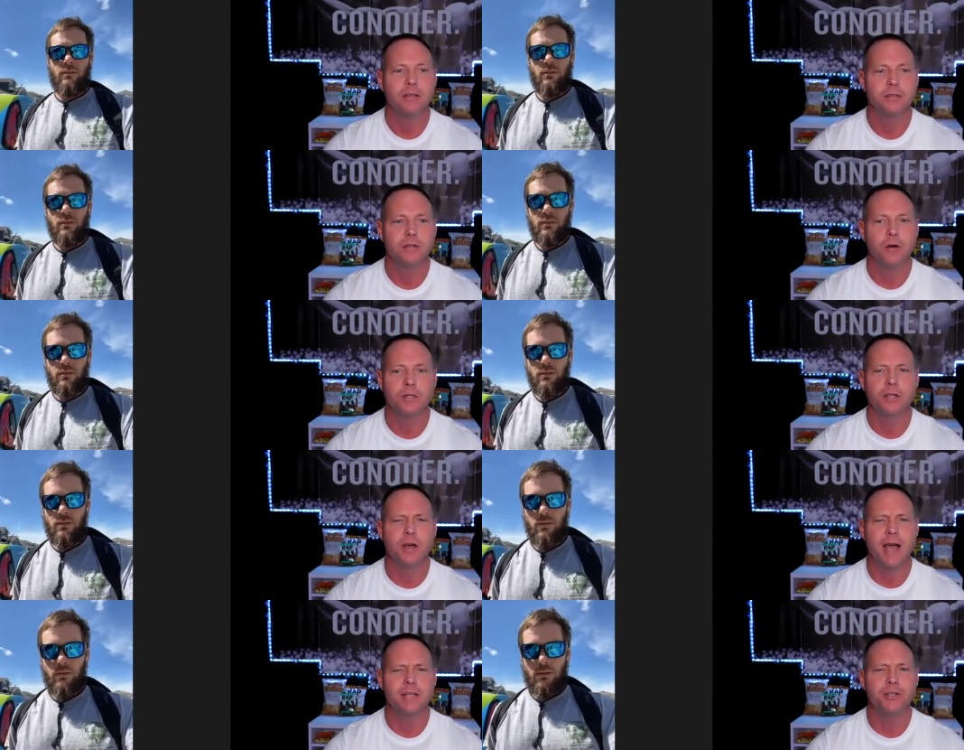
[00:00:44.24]
Speaker 1: So so
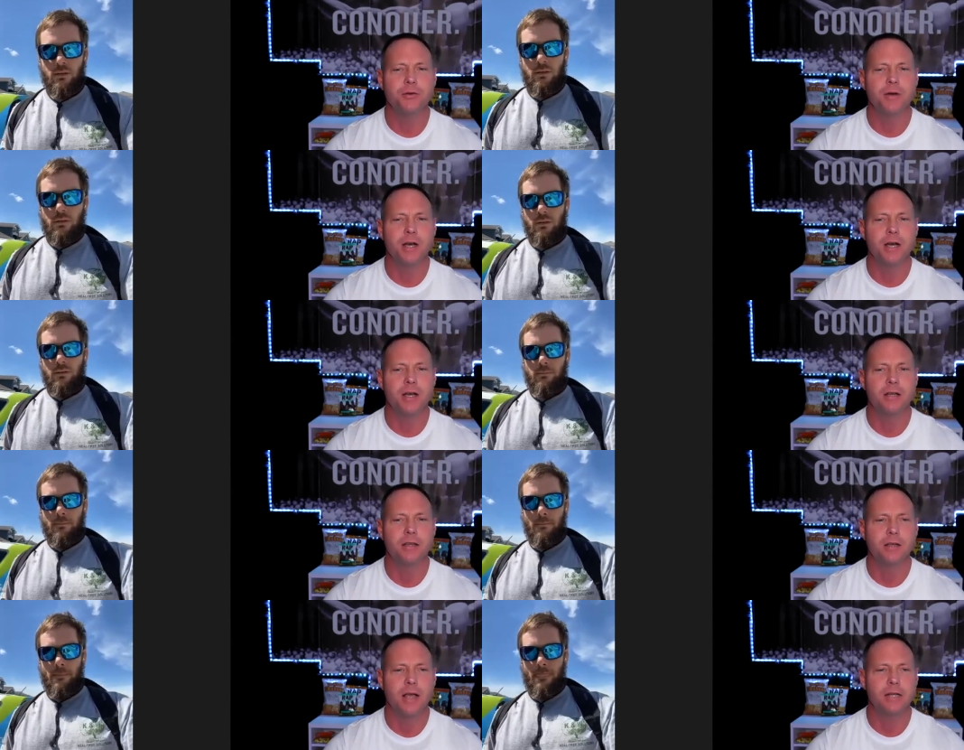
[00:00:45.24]
how'd you uh
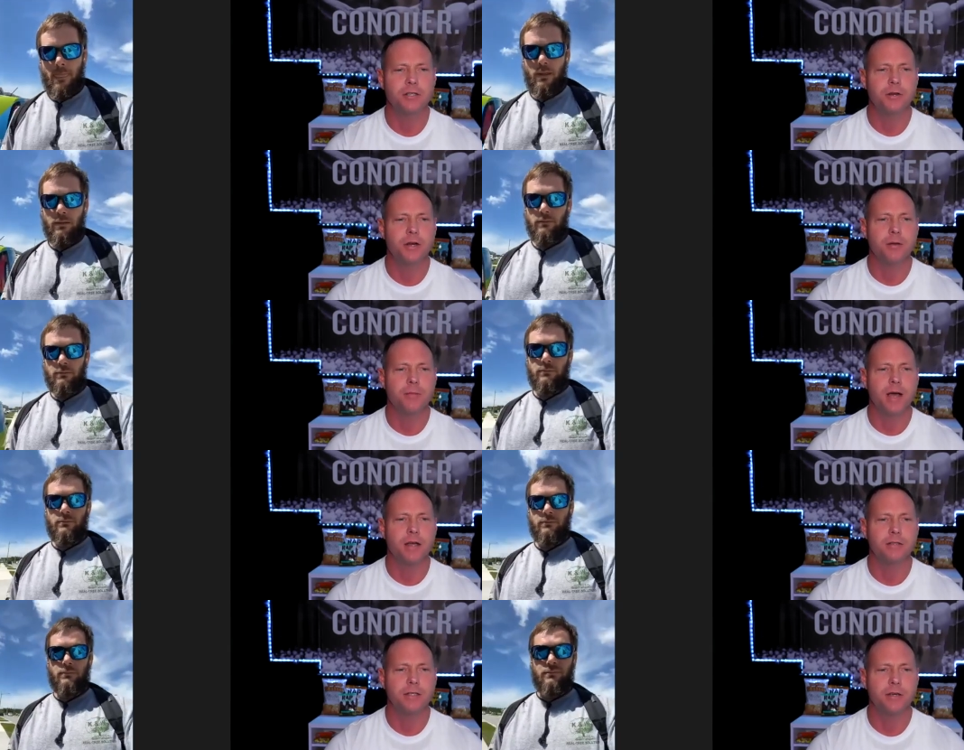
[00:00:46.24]
how'd you hear
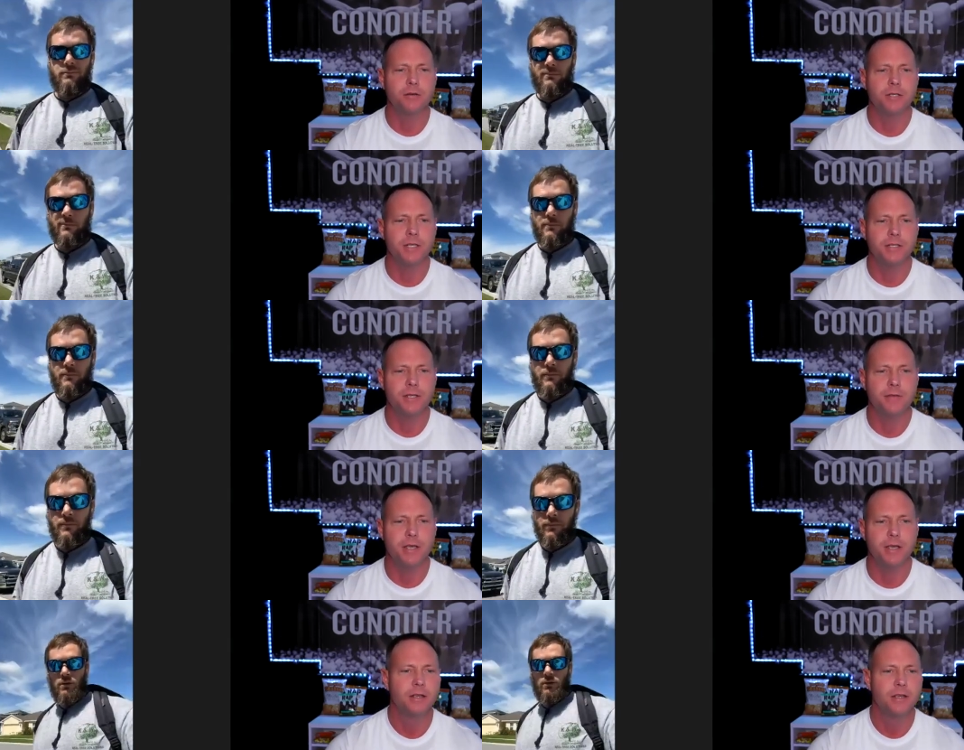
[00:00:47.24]
about DOC
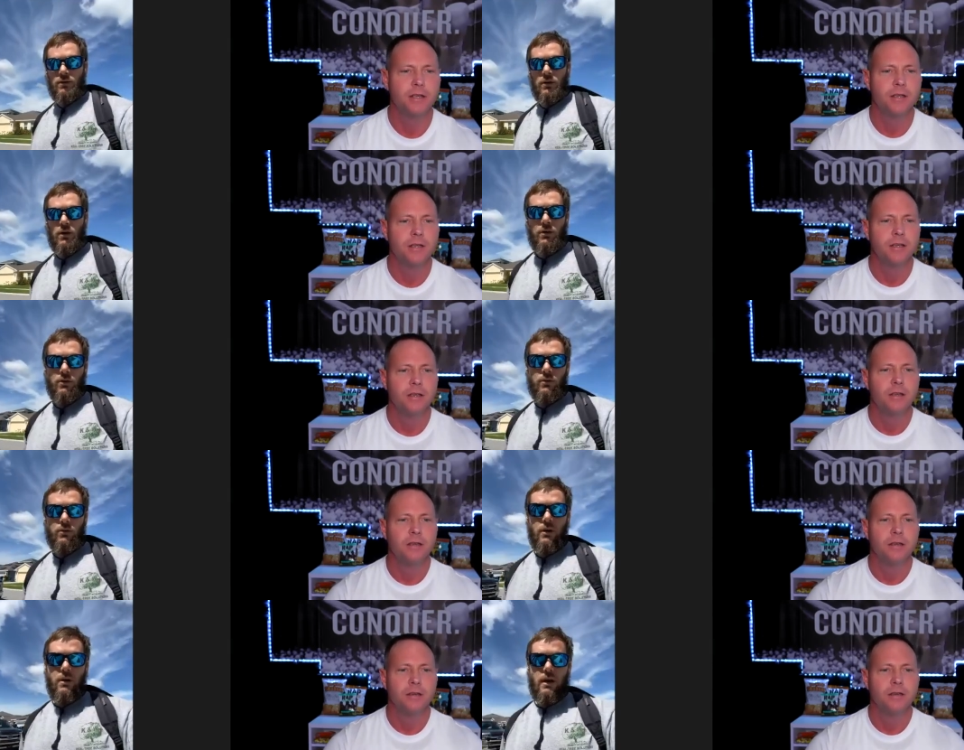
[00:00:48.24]
TV?
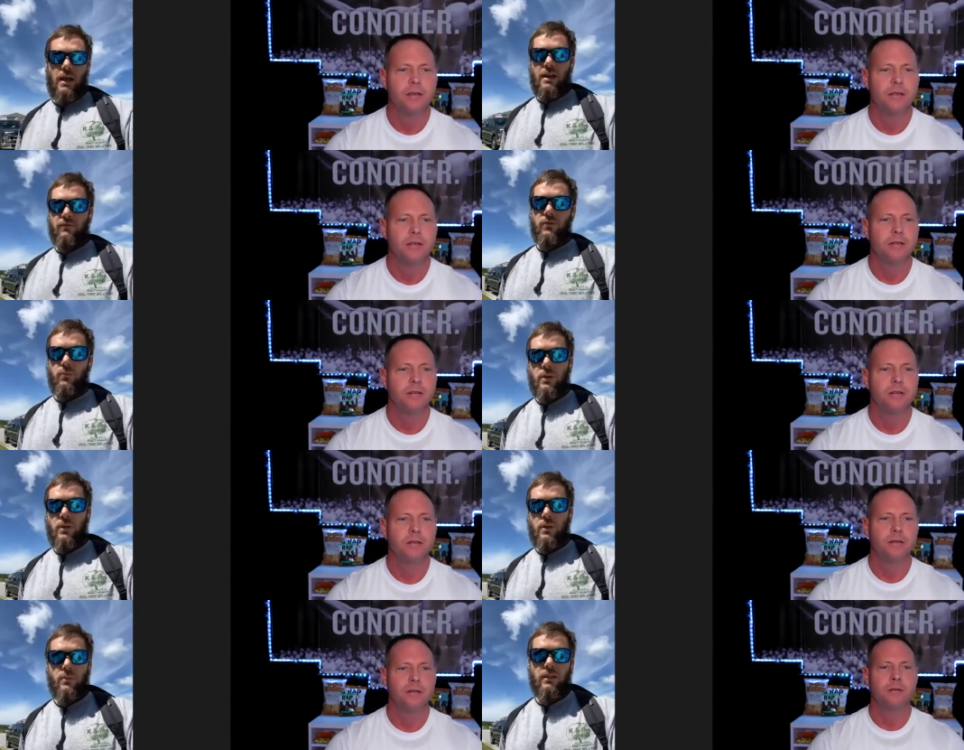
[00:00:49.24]
So I had a few
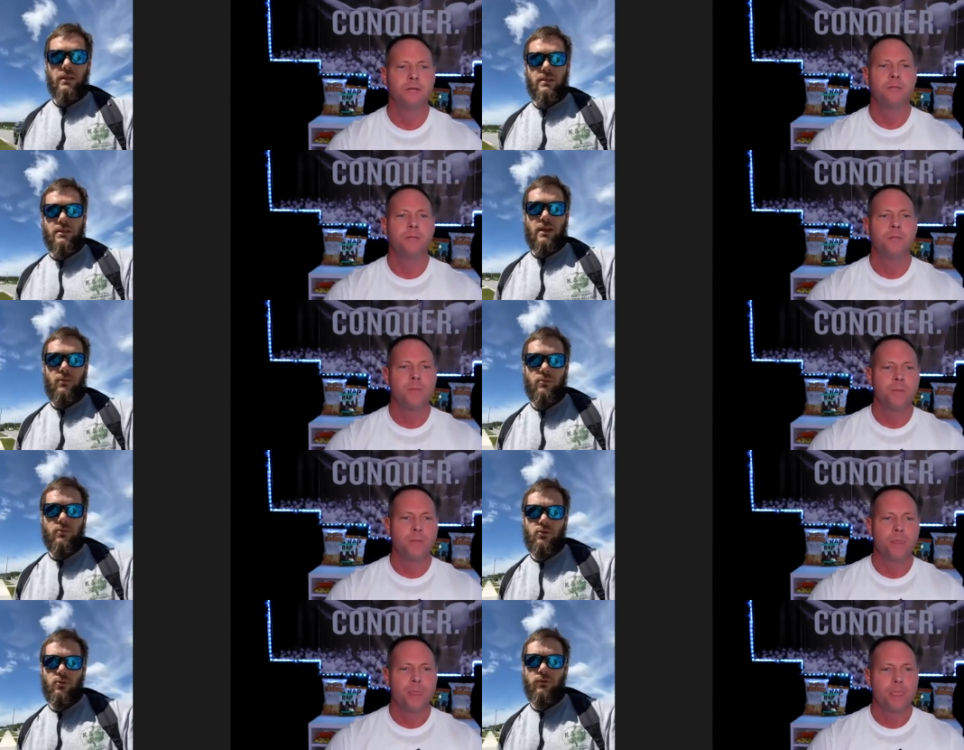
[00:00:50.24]
people
Speaker 2: on my list that was
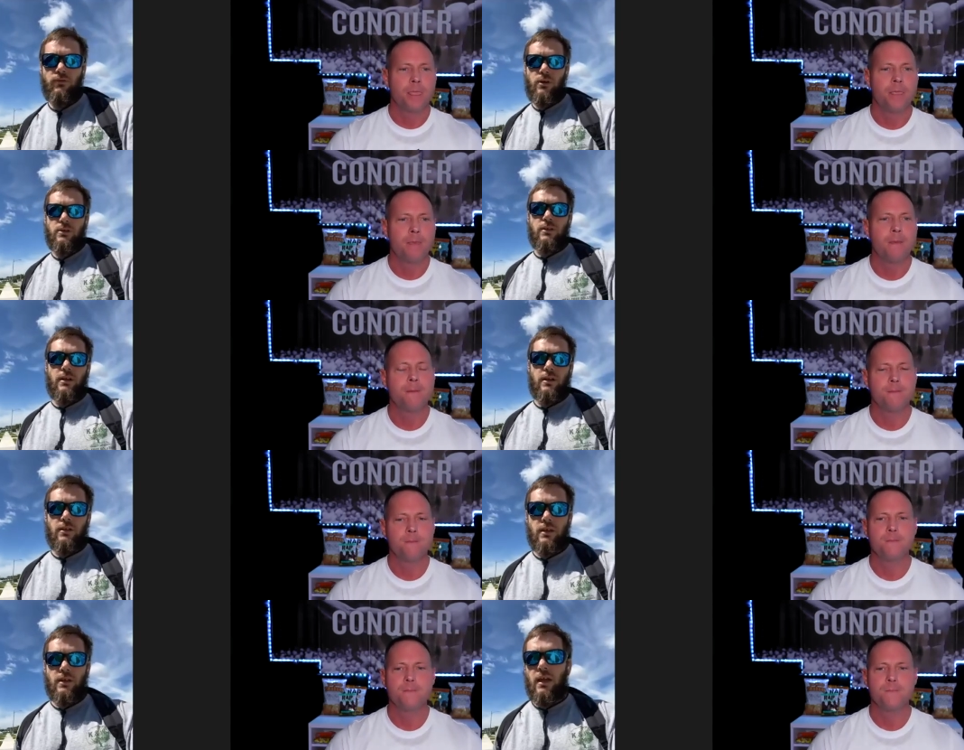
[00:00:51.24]
mutual friends on there,
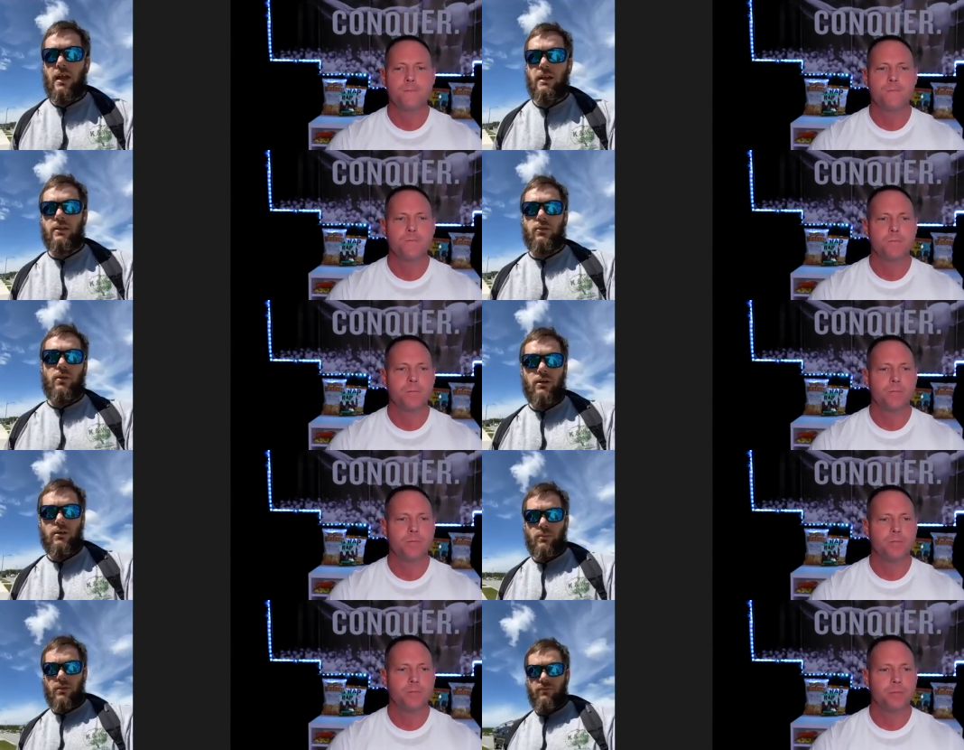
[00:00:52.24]
and then I added you
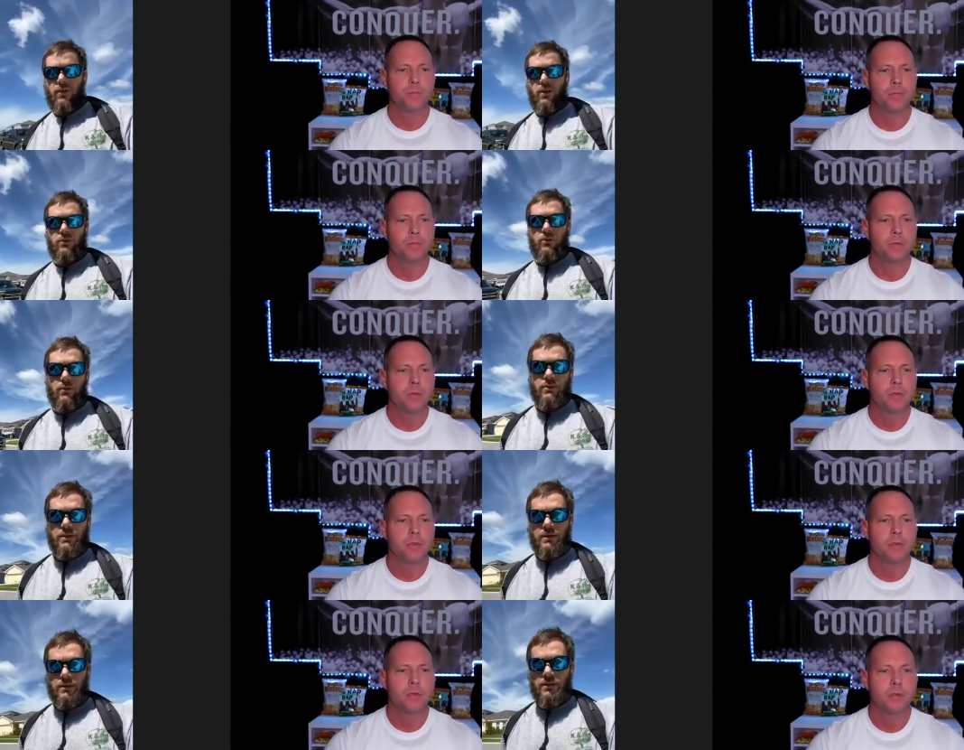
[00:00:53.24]
on and been following you ever
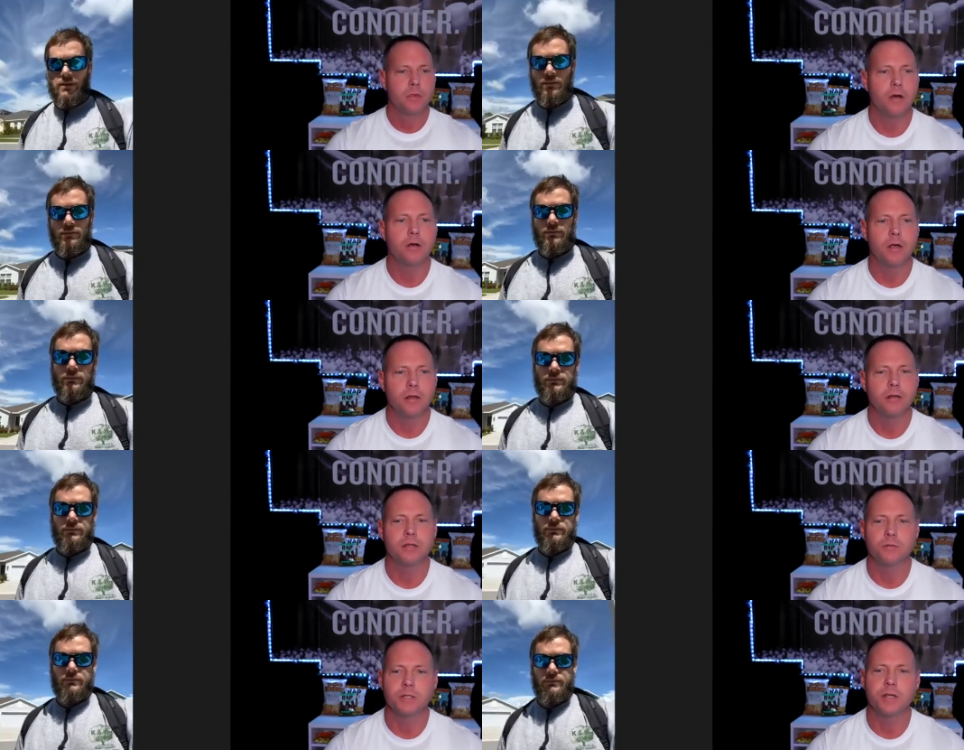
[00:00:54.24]
since. Okay,
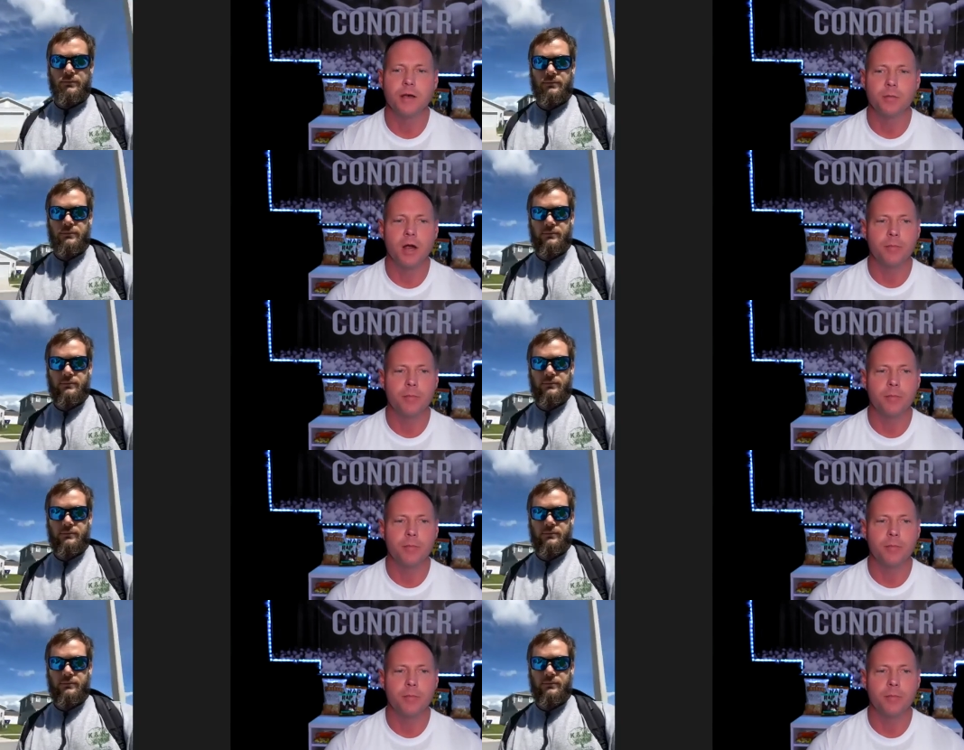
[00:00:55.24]
Speaker 1: that's what's up, bro. I